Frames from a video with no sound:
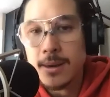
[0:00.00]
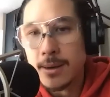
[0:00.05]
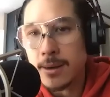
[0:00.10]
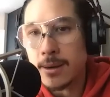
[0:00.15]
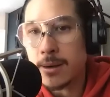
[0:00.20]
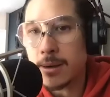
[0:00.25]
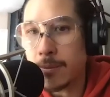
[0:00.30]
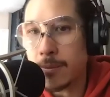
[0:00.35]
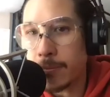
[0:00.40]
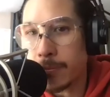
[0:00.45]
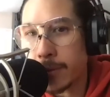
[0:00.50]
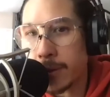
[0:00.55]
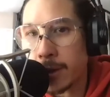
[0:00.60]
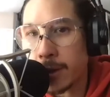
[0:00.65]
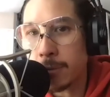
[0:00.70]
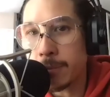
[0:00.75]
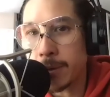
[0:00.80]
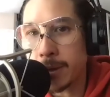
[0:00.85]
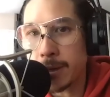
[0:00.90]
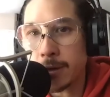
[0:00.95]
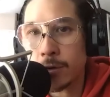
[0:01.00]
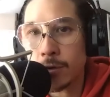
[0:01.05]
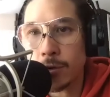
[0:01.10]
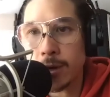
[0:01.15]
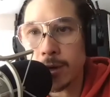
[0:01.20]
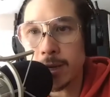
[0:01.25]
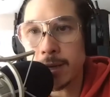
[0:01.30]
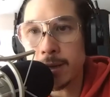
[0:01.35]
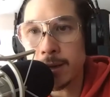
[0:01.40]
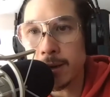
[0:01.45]
um, help me
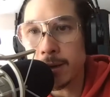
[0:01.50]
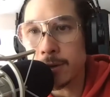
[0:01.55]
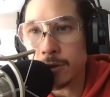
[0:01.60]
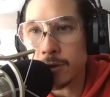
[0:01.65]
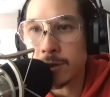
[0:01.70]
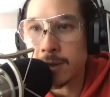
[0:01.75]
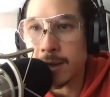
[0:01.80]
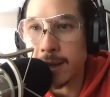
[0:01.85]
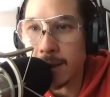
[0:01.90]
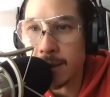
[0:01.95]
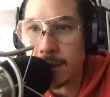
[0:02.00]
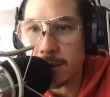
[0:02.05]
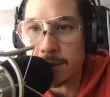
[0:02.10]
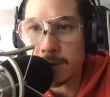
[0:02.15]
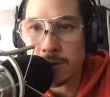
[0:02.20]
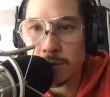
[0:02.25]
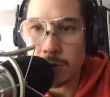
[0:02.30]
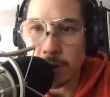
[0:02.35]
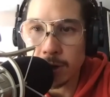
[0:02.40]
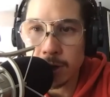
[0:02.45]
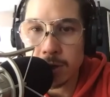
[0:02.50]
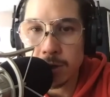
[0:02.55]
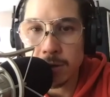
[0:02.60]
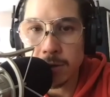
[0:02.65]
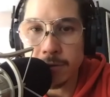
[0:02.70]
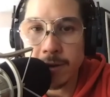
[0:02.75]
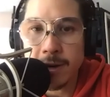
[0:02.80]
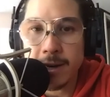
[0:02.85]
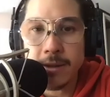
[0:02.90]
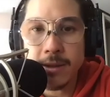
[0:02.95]
create and understand the structure
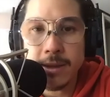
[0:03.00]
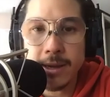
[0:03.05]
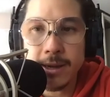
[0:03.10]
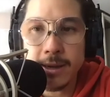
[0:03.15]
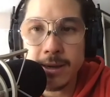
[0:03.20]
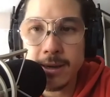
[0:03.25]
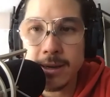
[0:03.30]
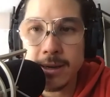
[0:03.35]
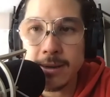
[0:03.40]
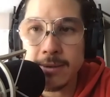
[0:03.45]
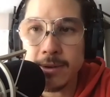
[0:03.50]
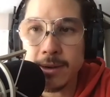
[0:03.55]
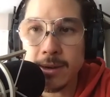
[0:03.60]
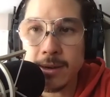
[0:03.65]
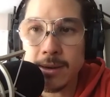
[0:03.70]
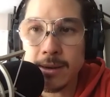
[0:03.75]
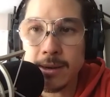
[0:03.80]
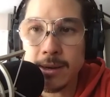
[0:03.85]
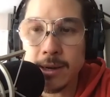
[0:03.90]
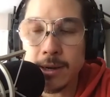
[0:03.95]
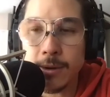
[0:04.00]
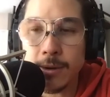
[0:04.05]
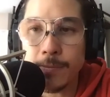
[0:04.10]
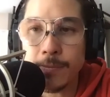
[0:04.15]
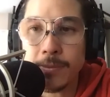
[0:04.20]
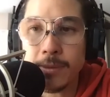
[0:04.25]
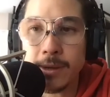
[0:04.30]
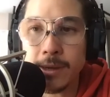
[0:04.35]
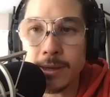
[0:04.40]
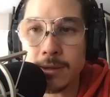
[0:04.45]
of how that even you know
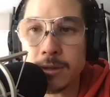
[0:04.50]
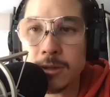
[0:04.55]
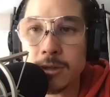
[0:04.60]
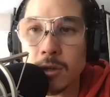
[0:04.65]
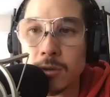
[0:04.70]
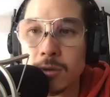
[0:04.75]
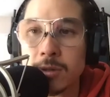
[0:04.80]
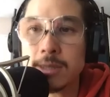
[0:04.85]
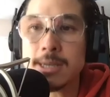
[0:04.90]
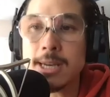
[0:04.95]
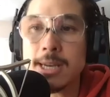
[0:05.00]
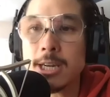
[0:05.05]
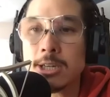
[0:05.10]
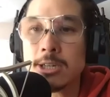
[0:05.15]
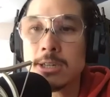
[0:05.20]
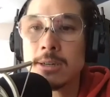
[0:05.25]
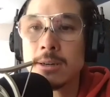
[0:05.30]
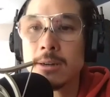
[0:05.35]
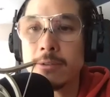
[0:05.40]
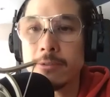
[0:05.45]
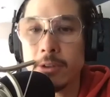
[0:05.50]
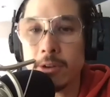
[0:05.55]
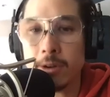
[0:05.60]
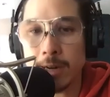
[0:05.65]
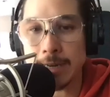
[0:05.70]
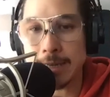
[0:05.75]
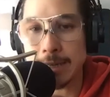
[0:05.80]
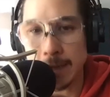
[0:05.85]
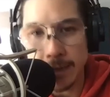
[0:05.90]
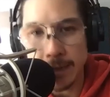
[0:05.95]
the association of
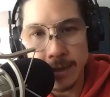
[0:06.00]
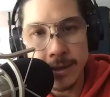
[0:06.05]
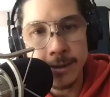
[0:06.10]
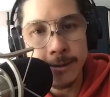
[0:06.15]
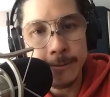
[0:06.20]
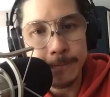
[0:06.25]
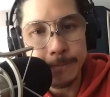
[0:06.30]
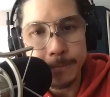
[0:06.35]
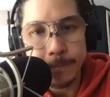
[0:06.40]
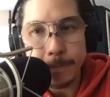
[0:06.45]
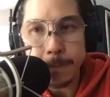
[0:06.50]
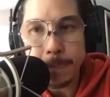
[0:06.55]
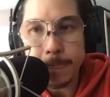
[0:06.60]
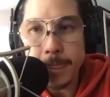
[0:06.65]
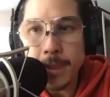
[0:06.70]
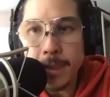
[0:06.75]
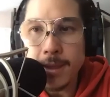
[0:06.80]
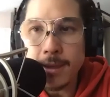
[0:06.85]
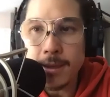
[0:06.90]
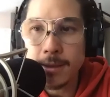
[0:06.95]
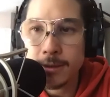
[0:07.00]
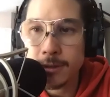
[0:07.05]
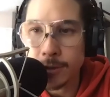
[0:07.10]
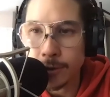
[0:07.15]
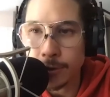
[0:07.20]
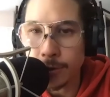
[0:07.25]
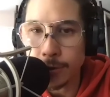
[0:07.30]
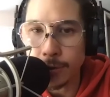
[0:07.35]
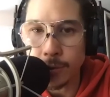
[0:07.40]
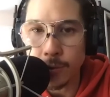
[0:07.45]
your identity
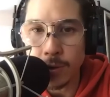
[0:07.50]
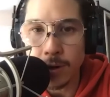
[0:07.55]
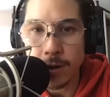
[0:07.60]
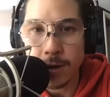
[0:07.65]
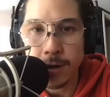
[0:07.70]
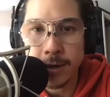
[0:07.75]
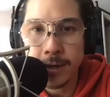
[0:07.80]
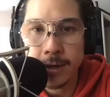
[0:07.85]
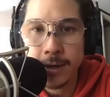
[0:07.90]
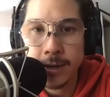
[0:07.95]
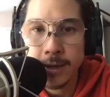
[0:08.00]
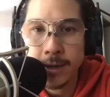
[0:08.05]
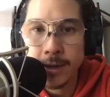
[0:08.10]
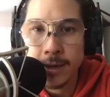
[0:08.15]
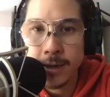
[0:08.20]
to who you are